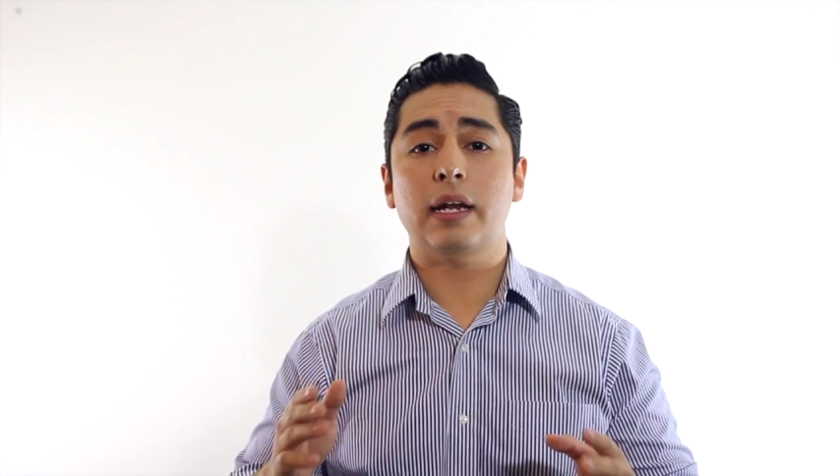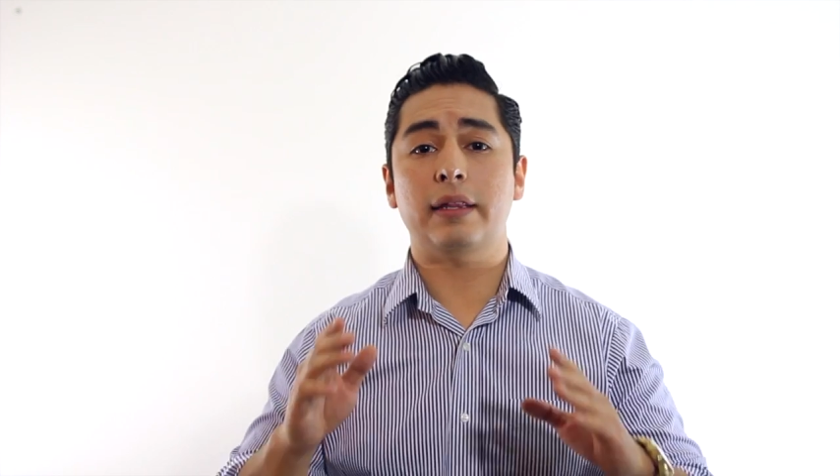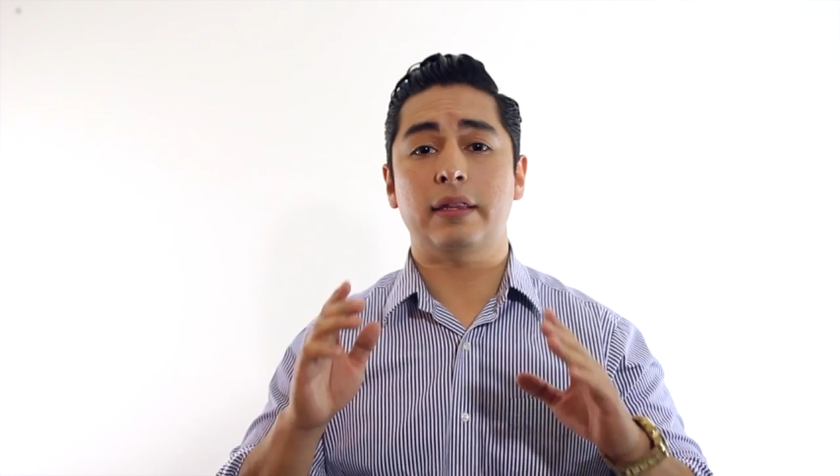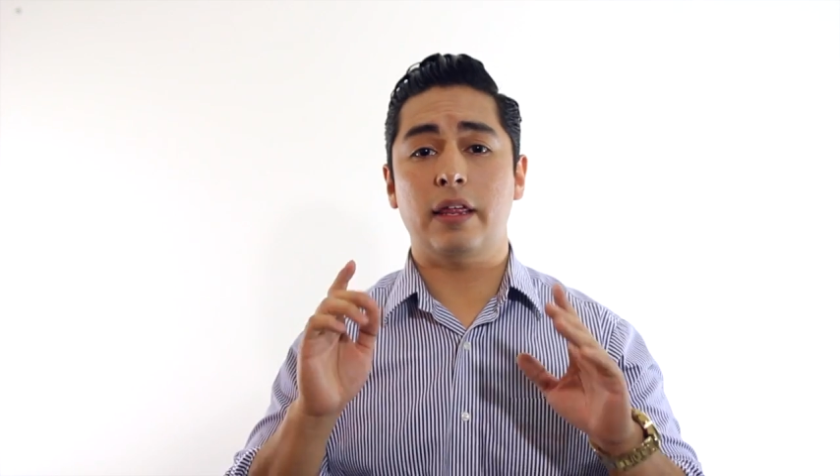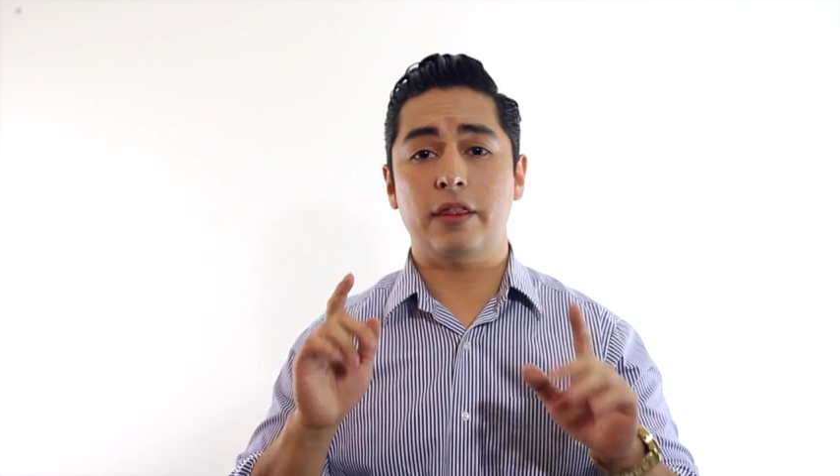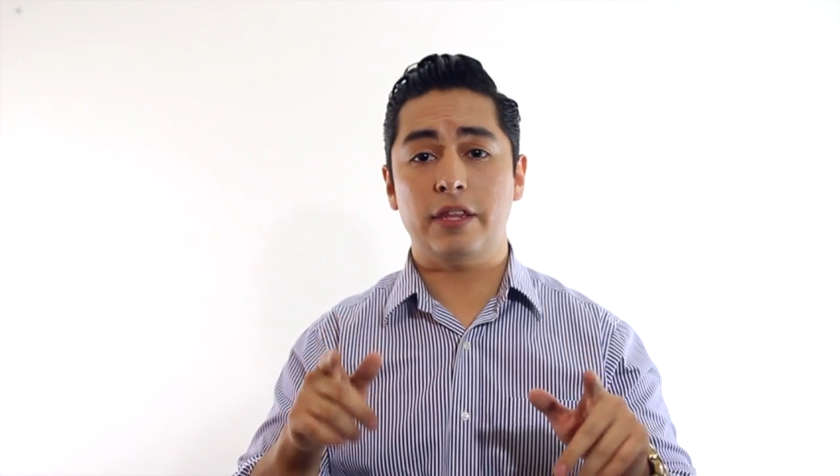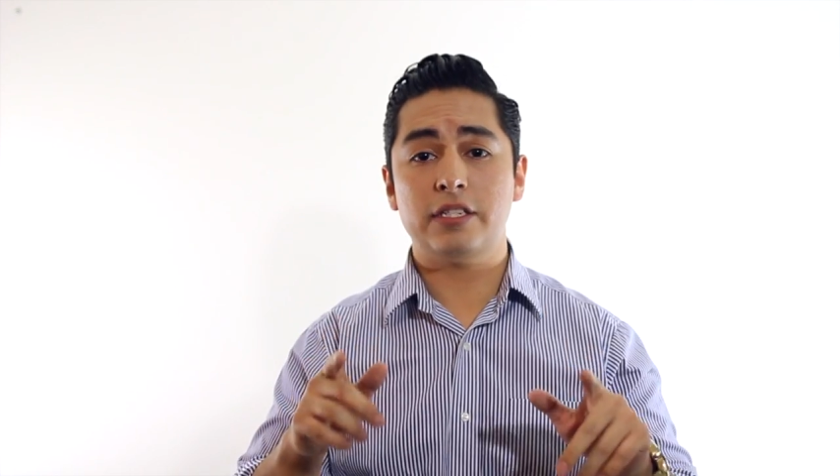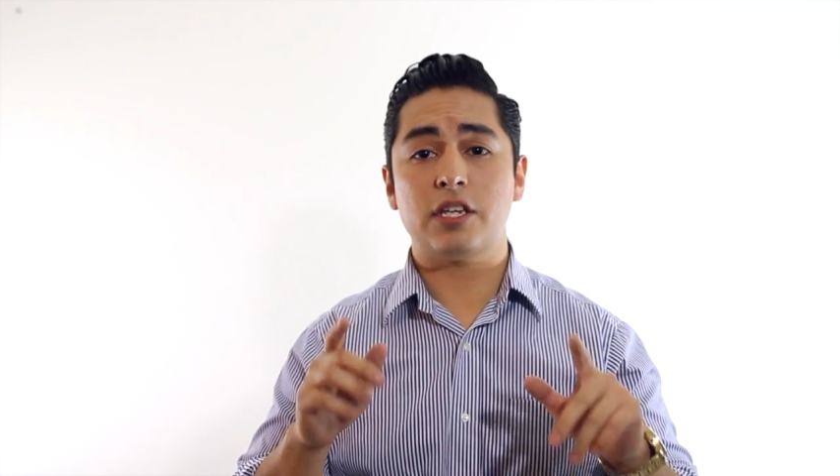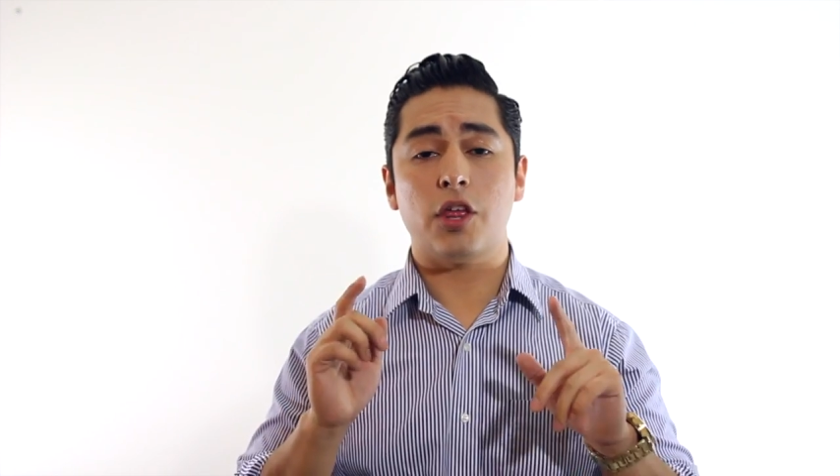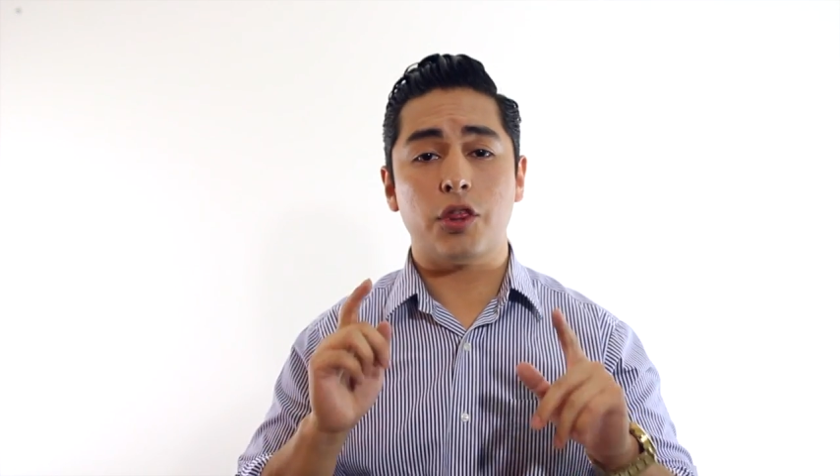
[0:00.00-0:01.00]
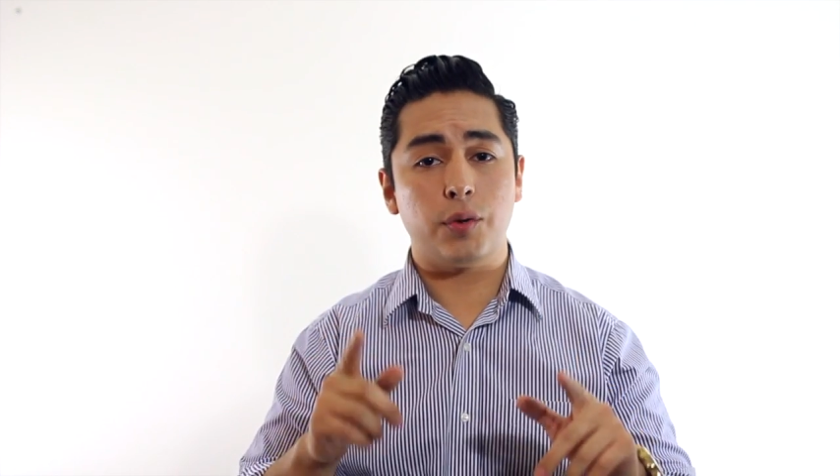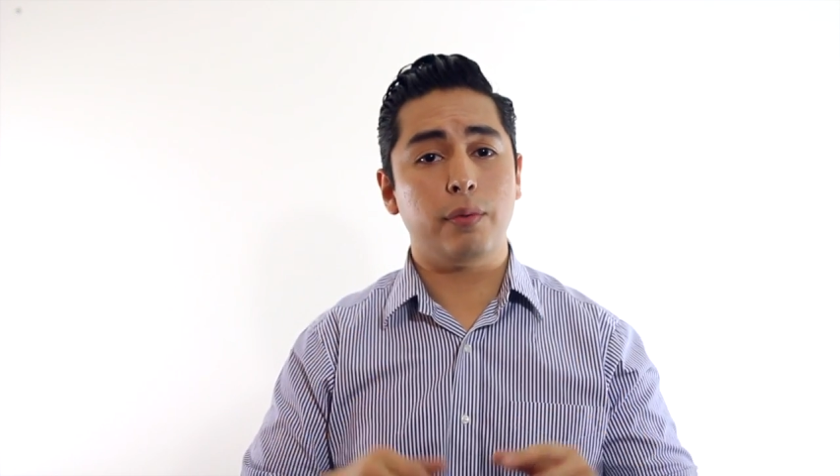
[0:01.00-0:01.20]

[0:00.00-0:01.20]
at these three